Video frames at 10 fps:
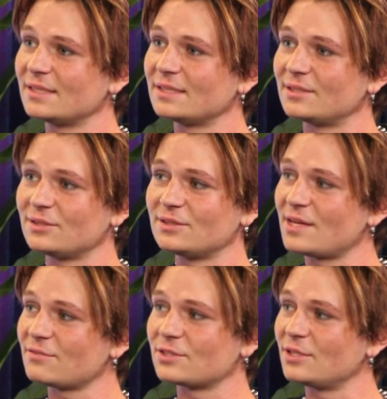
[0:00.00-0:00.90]
you know, you
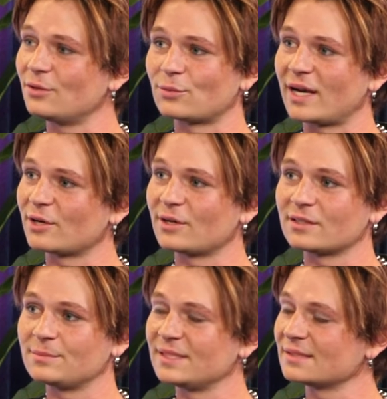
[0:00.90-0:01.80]
never know. Right around
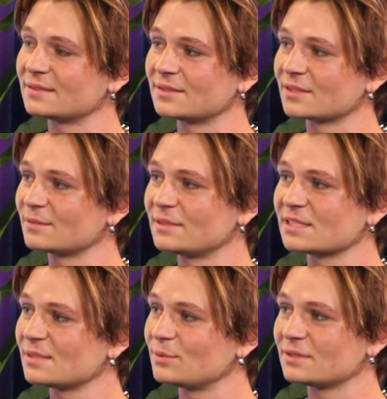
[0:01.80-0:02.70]
the bend, there could be
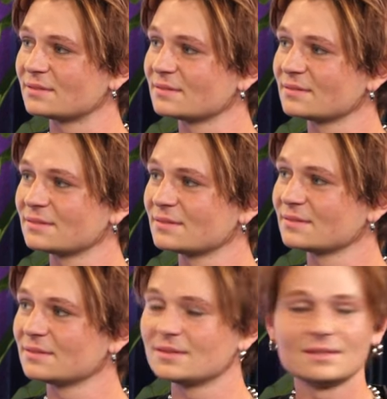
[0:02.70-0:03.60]
someone.
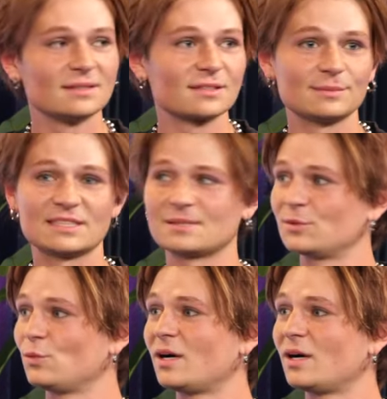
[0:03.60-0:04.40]
There could be someone